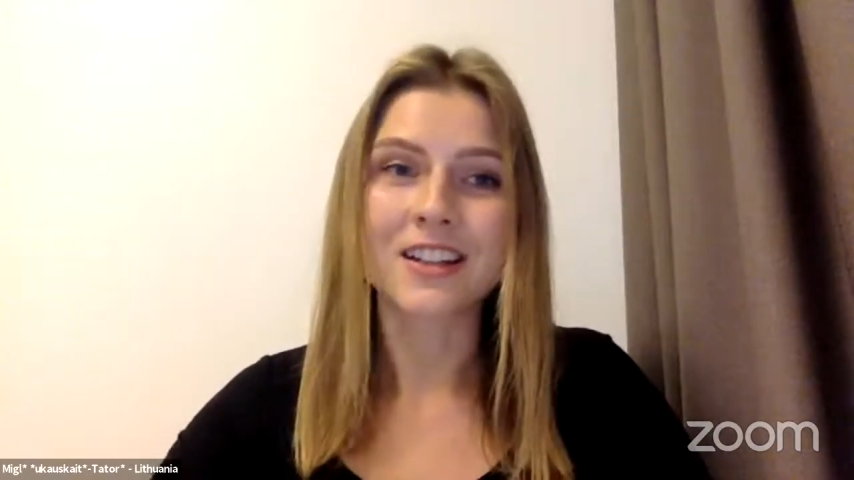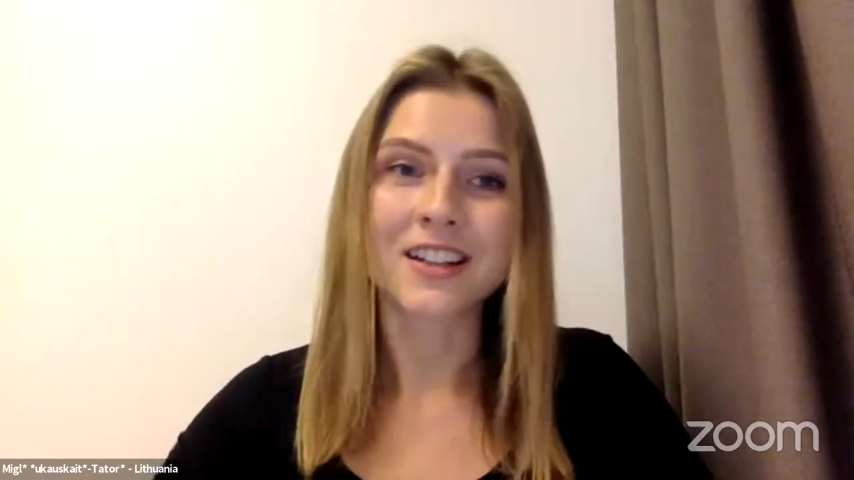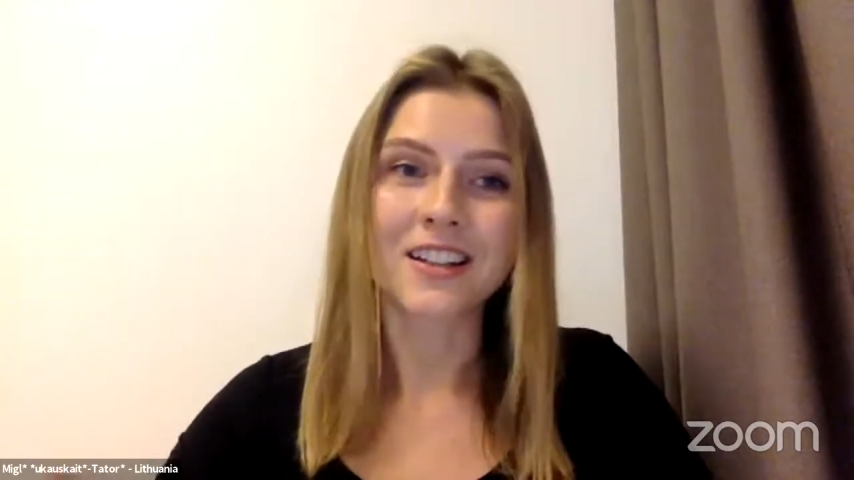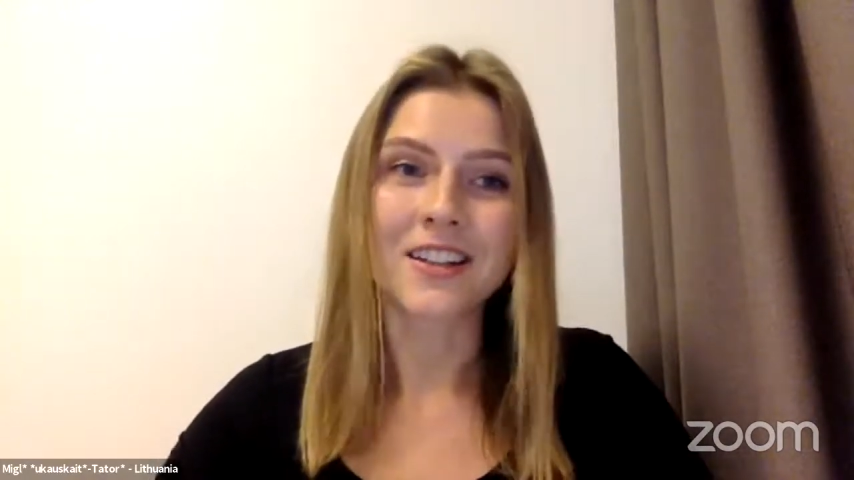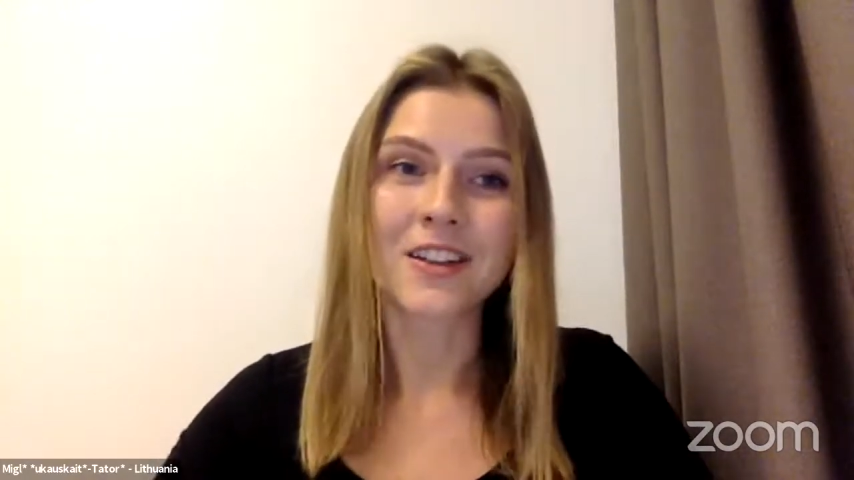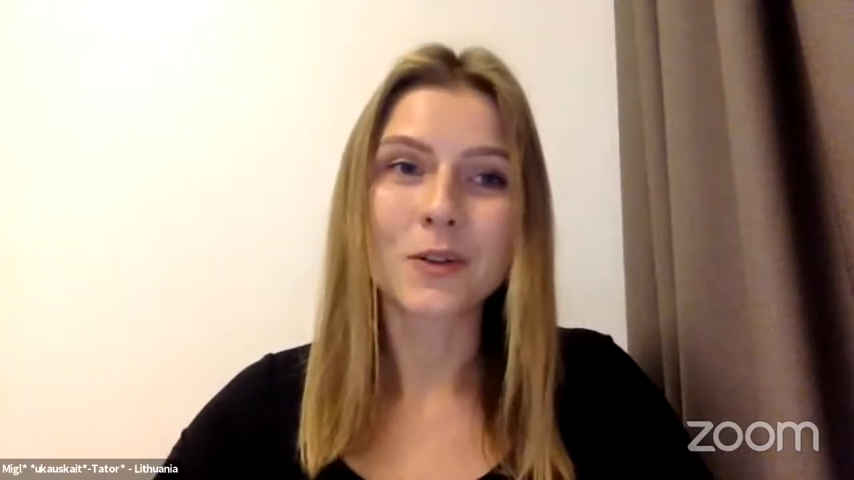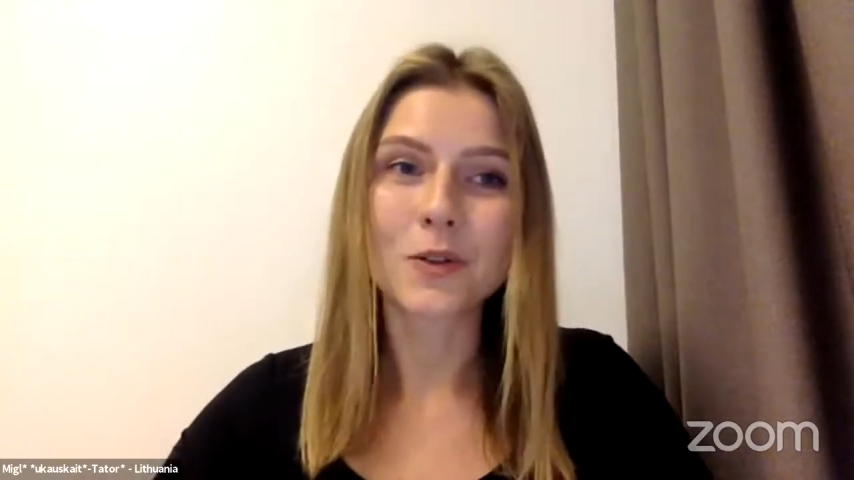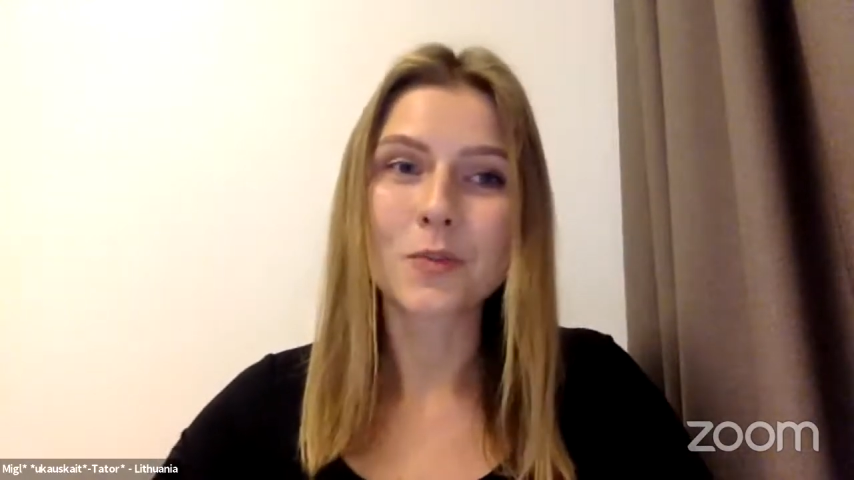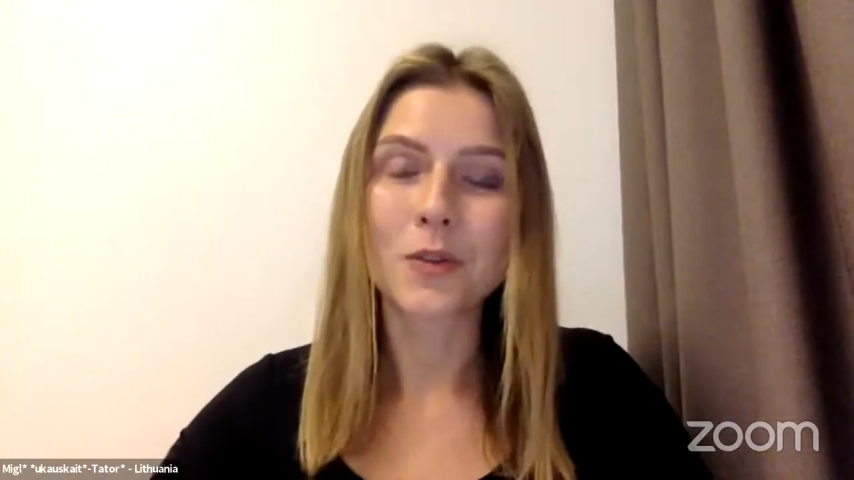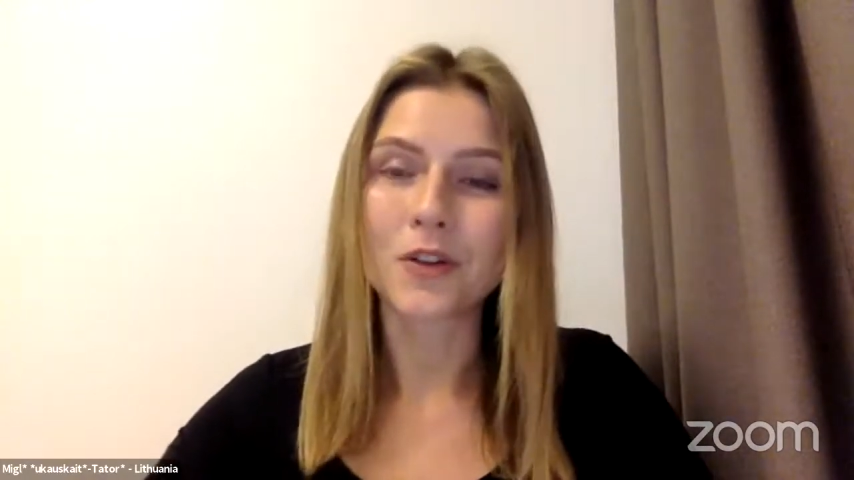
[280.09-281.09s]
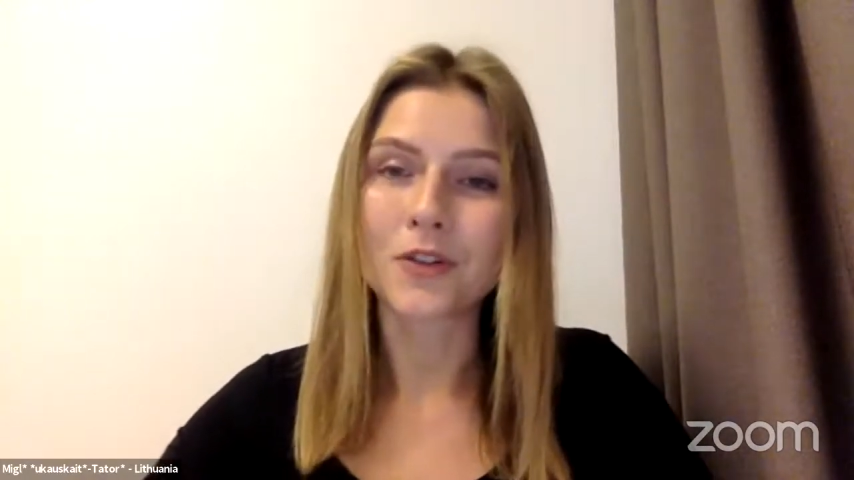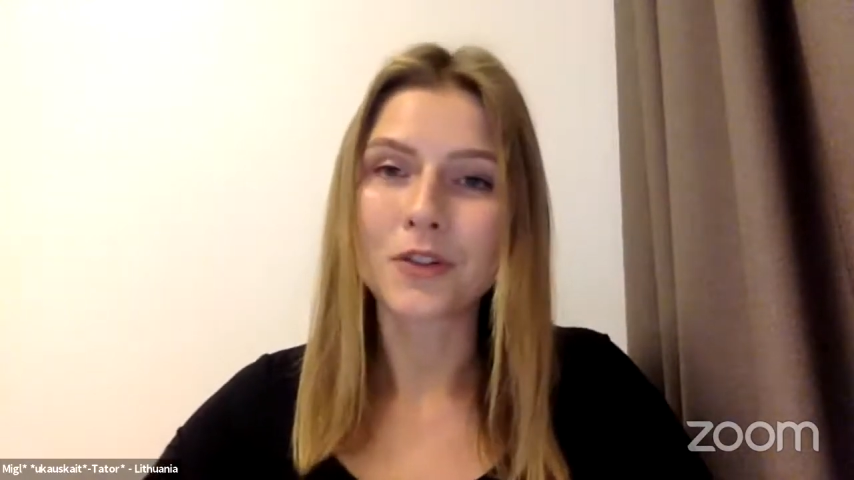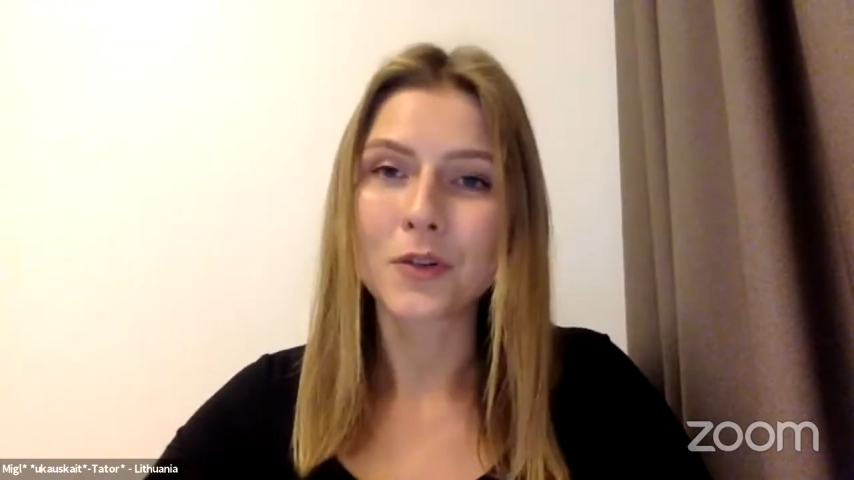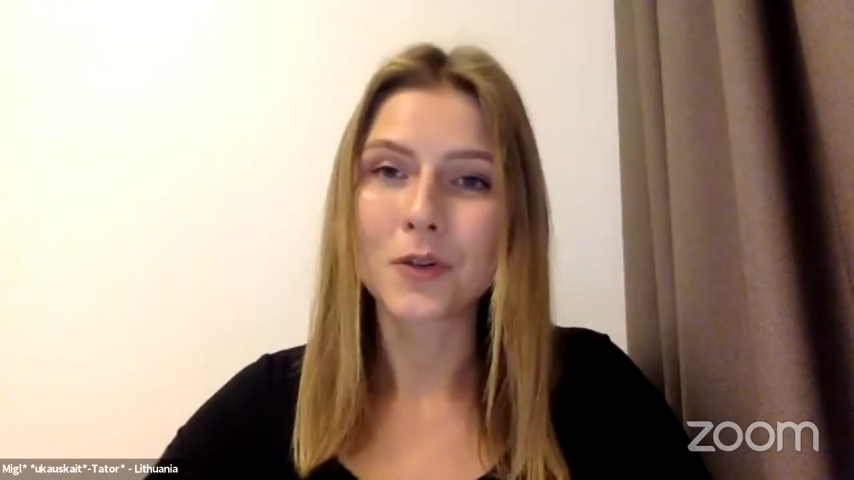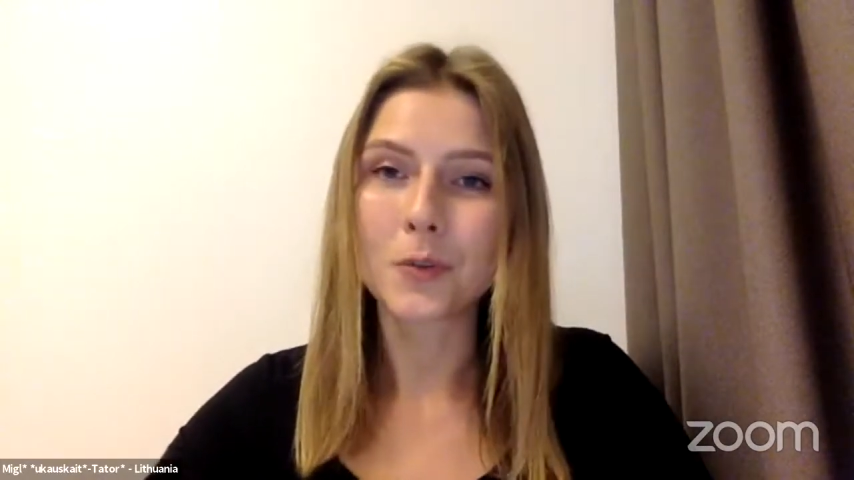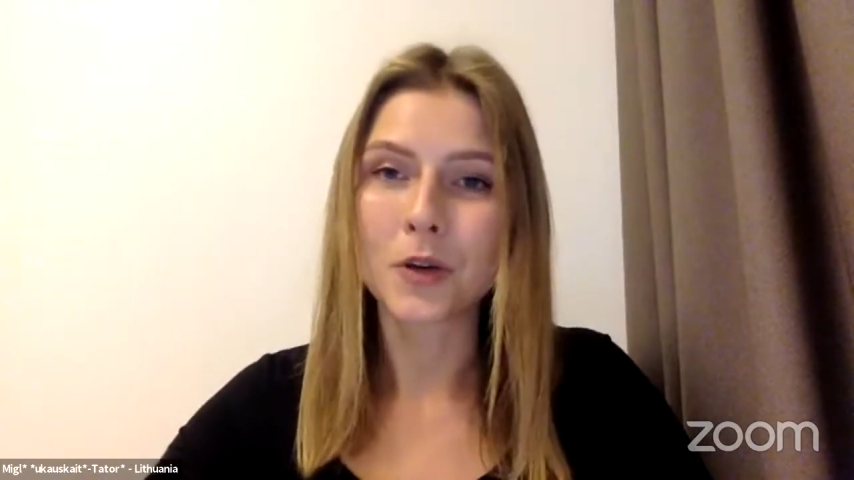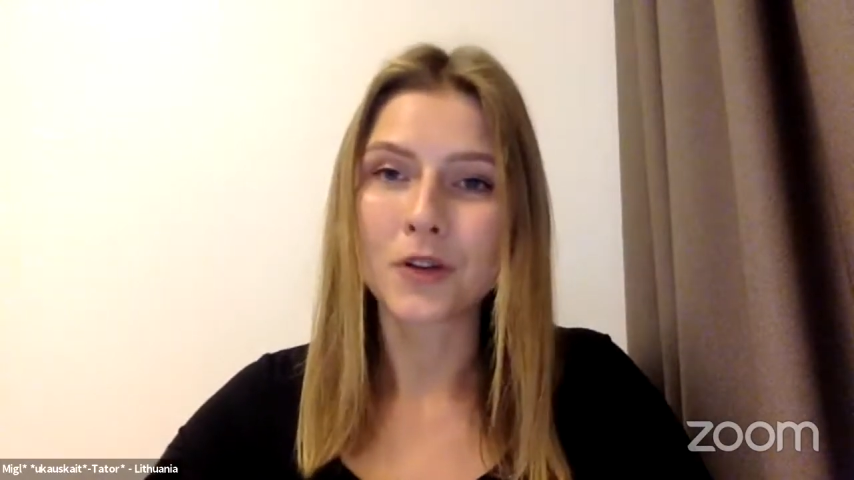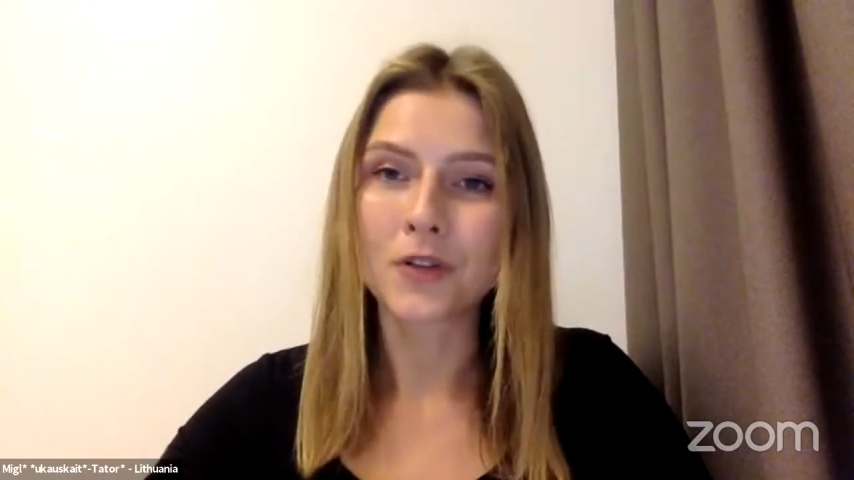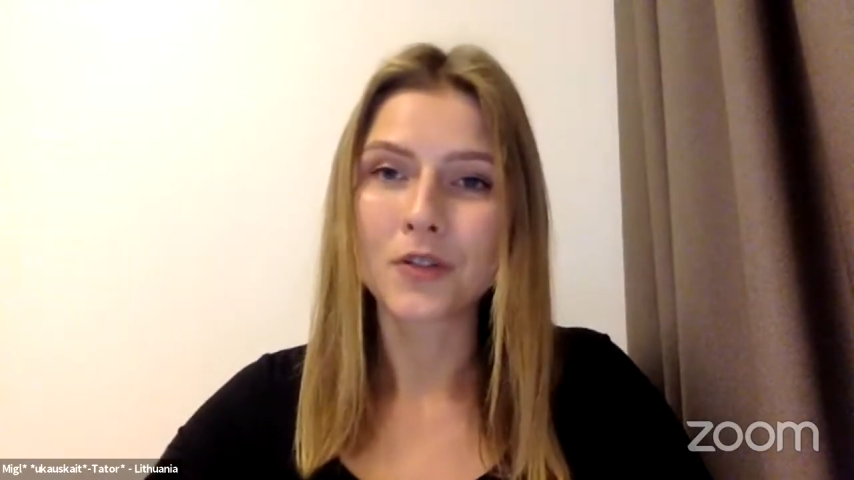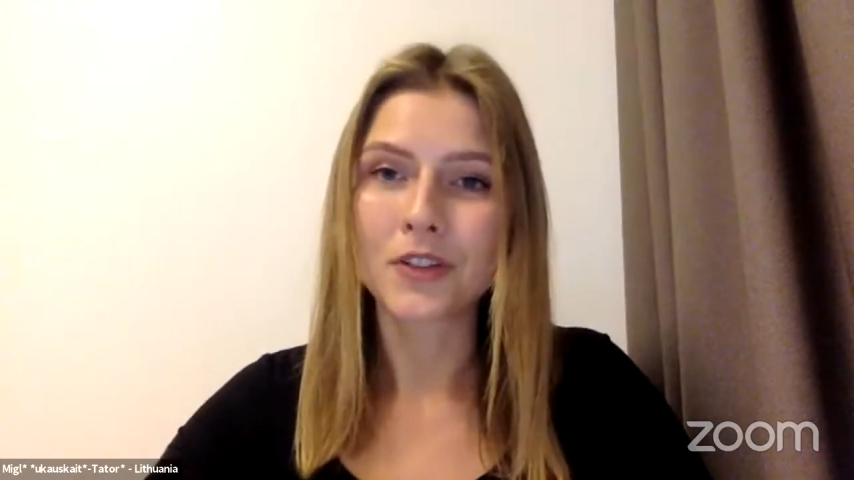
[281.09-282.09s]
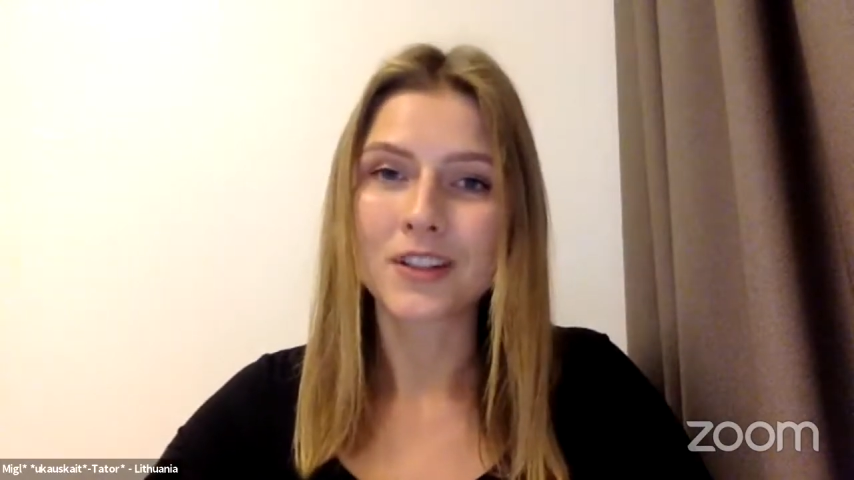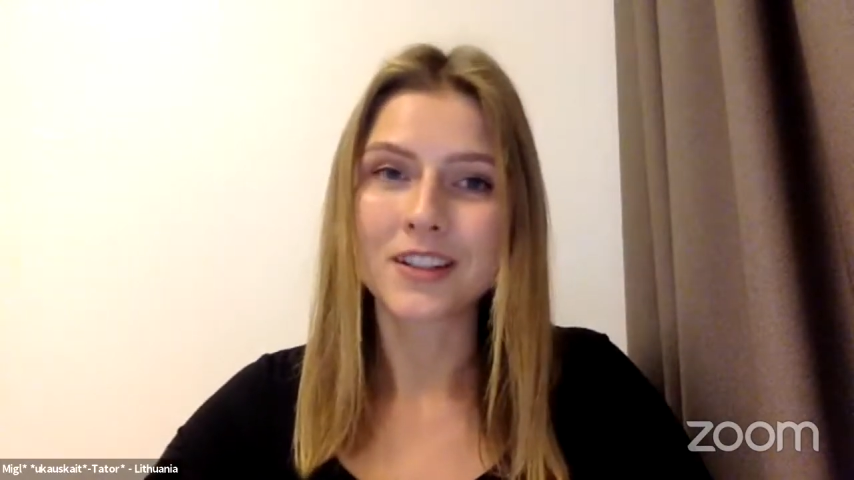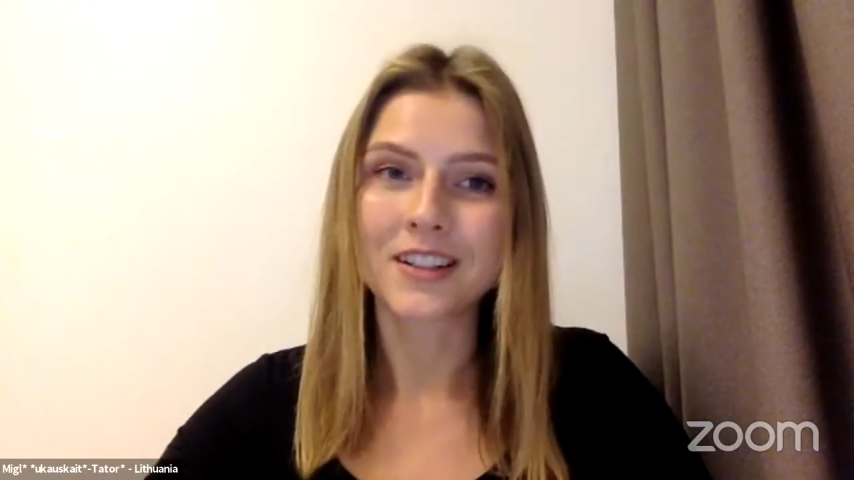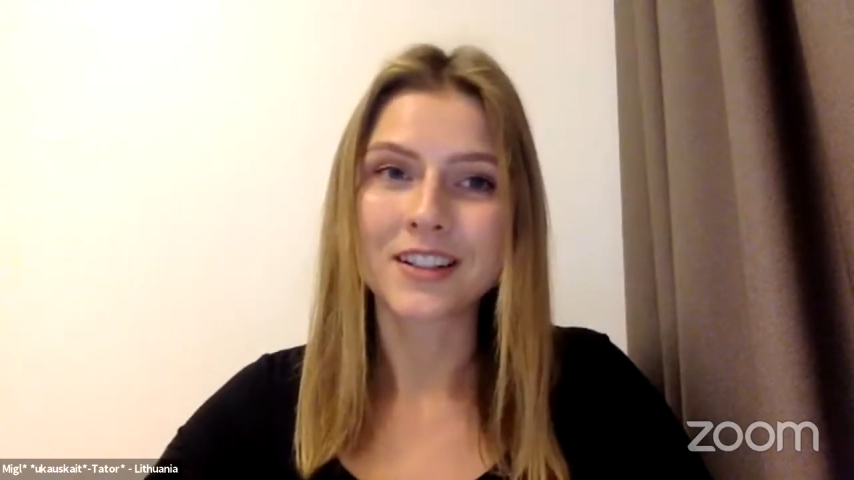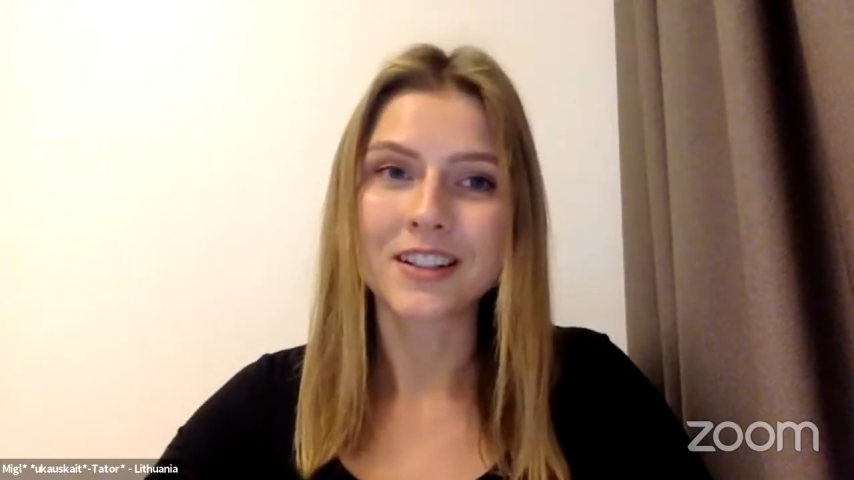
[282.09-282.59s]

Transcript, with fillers: uh, the group of group of uh,